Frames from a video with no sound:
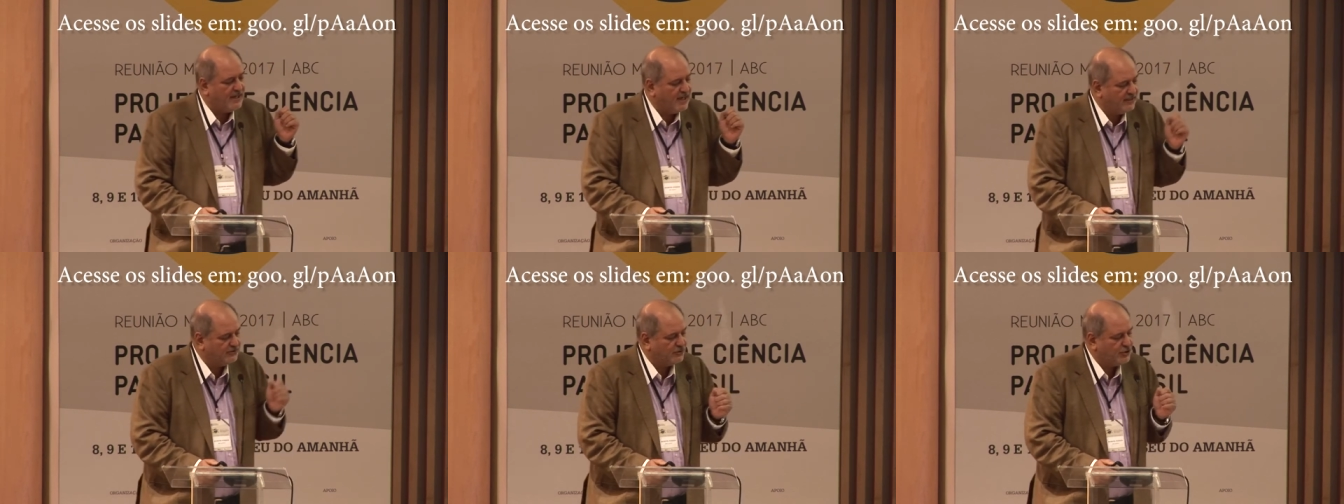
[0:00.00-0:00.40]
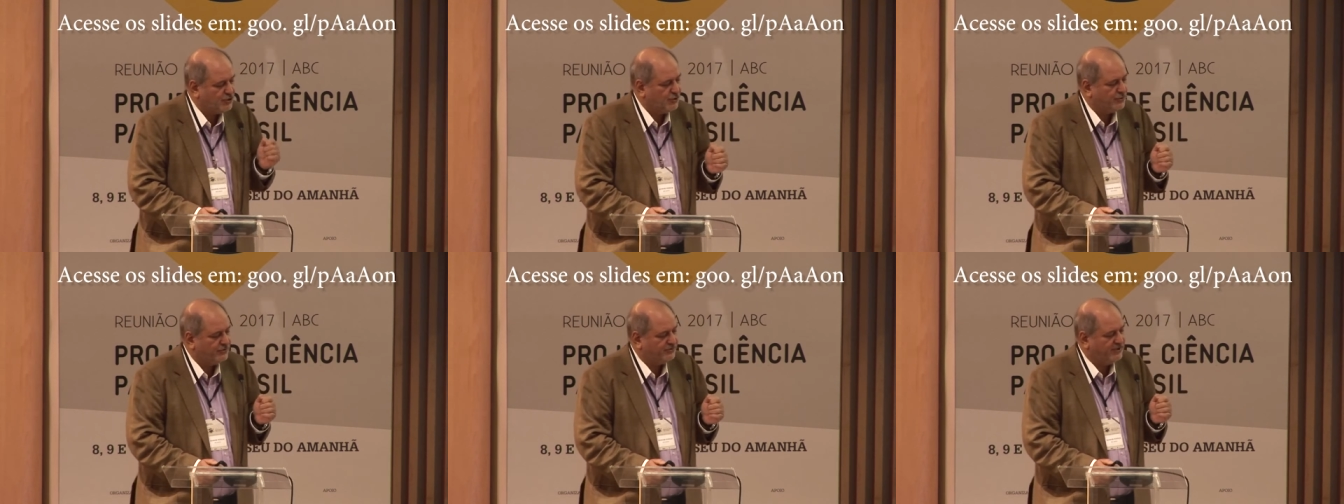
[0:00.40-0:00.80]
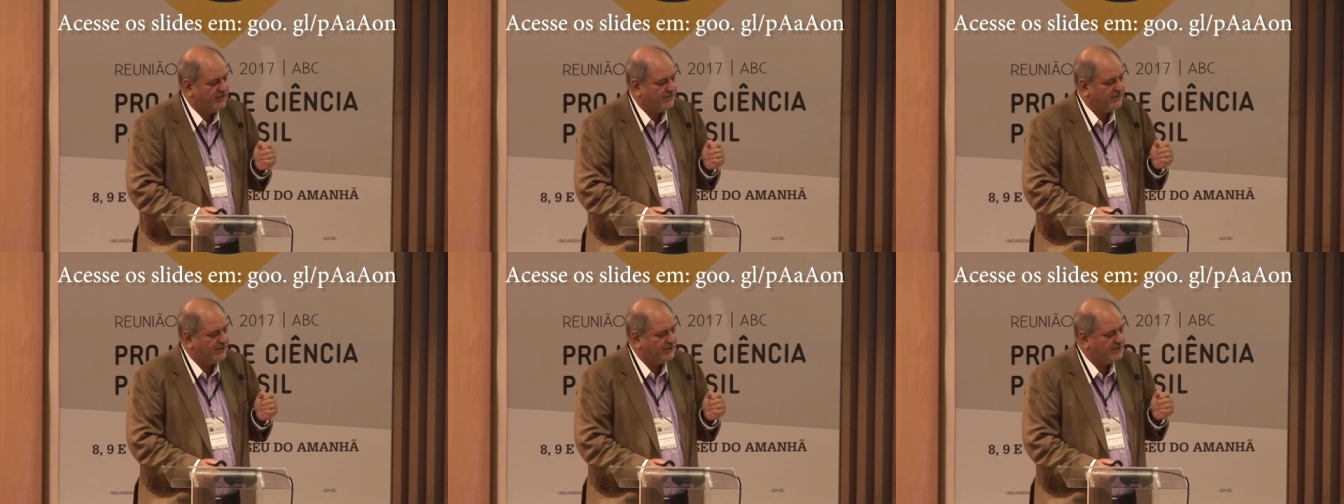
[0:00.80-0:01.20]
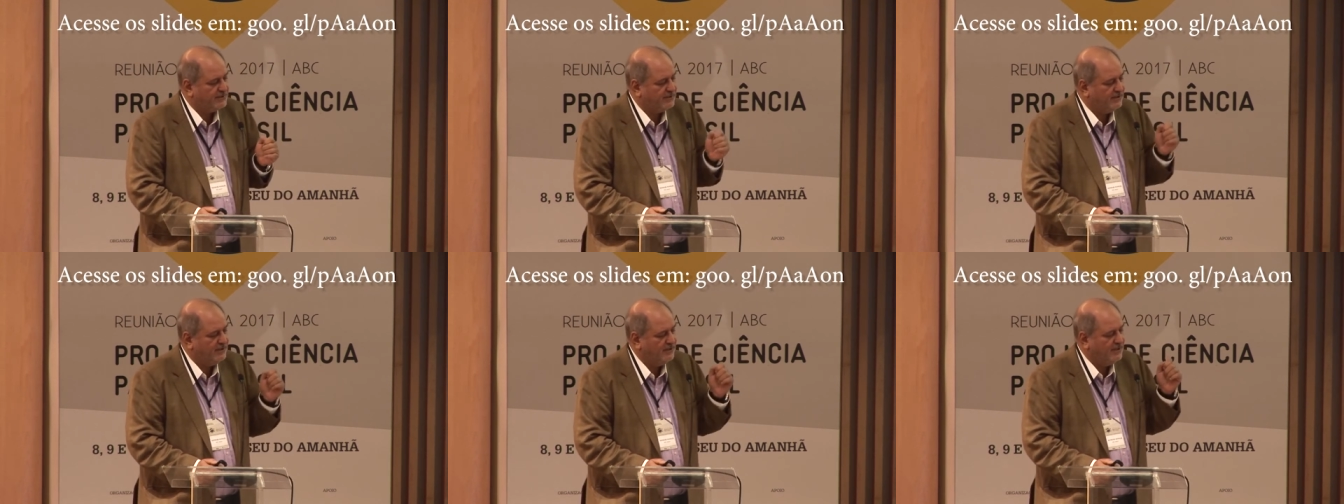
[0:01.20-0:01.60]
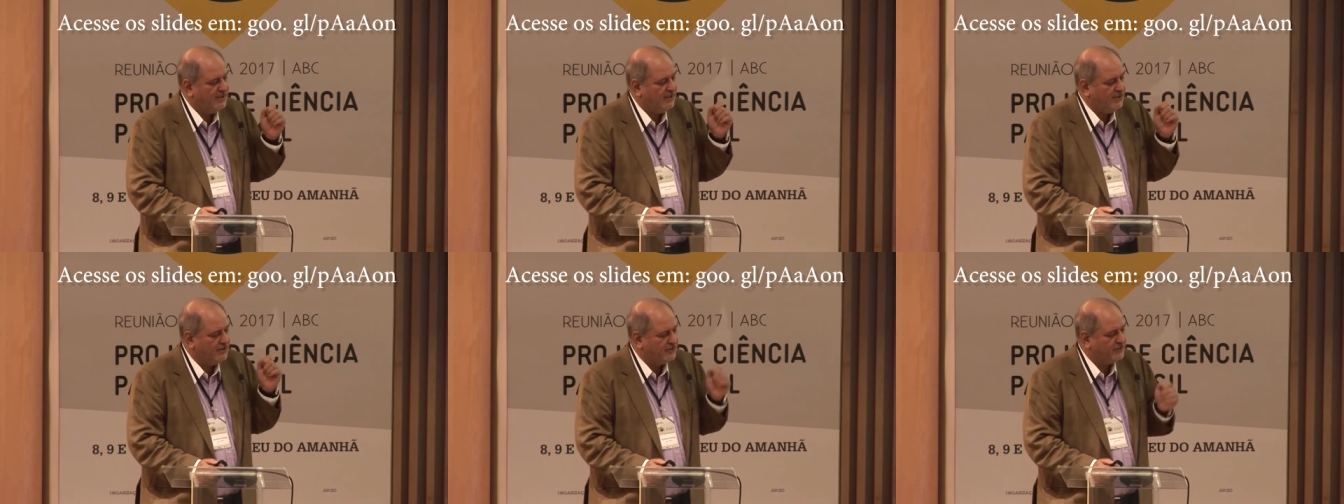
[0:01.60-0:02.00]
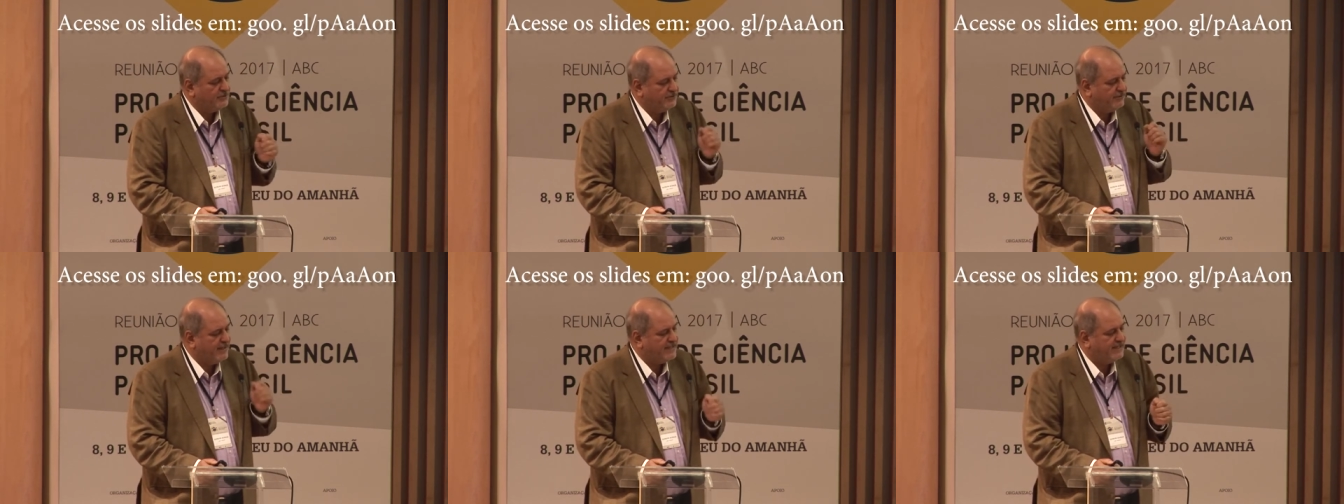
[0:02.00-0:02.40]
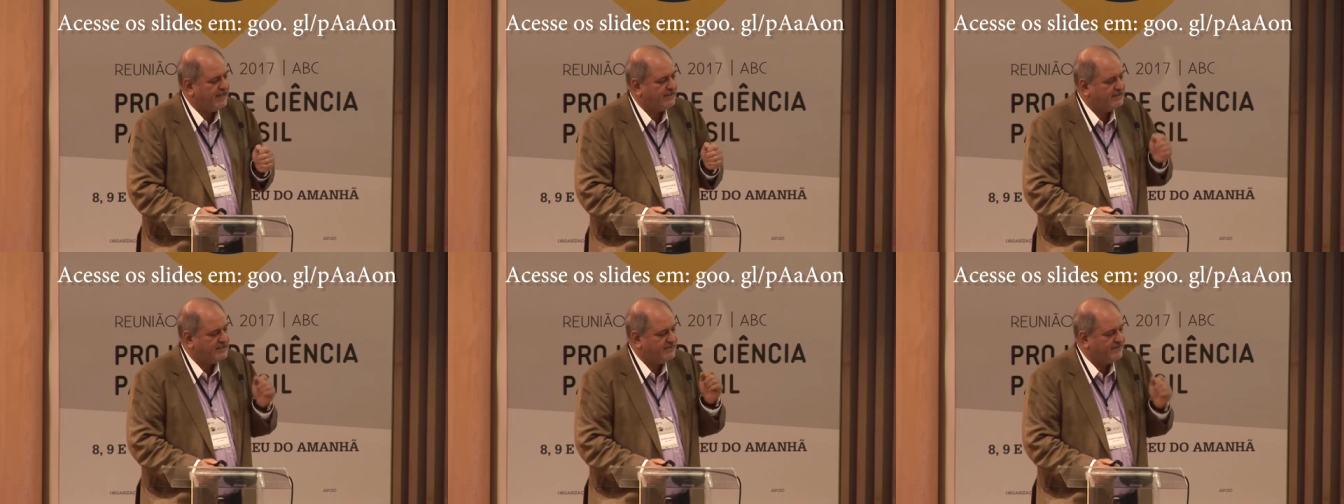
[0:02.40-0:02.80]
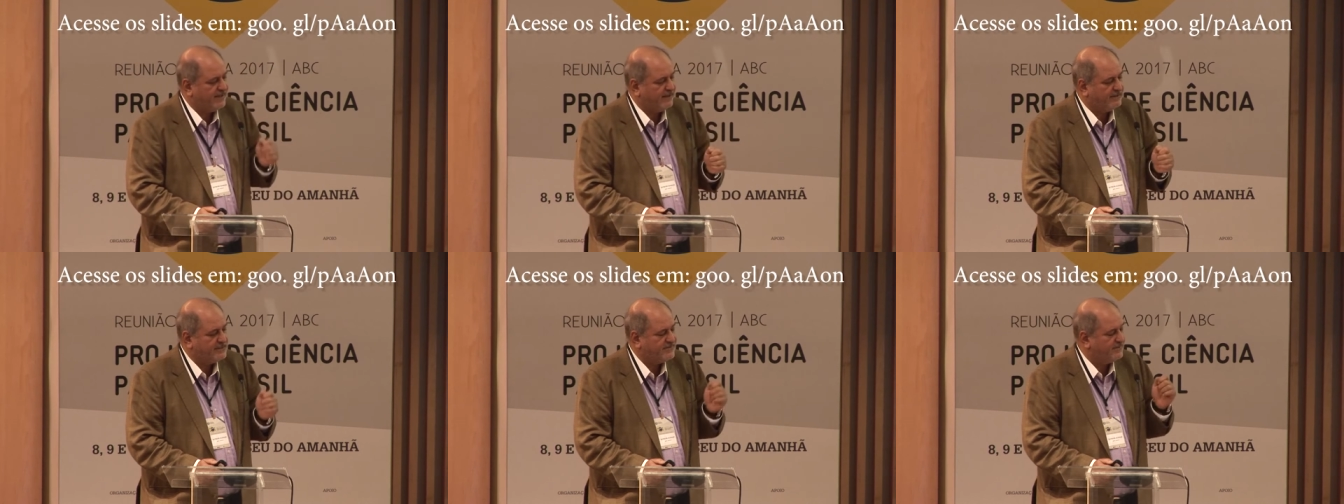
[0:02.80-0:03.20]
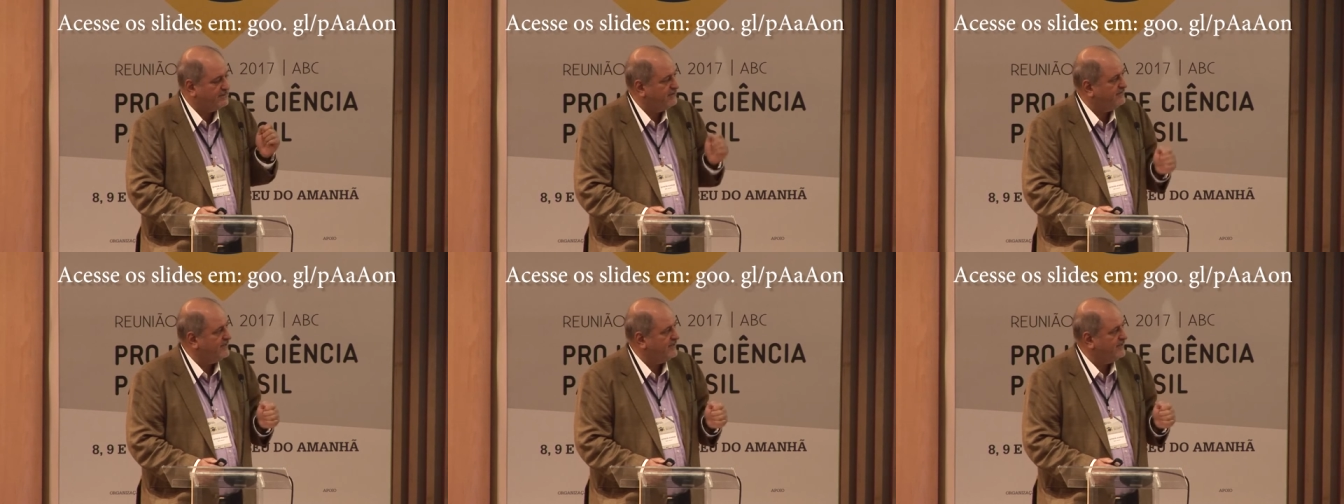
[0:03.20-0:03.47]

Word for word: ultra-short treatments in order to eradicate this virus from the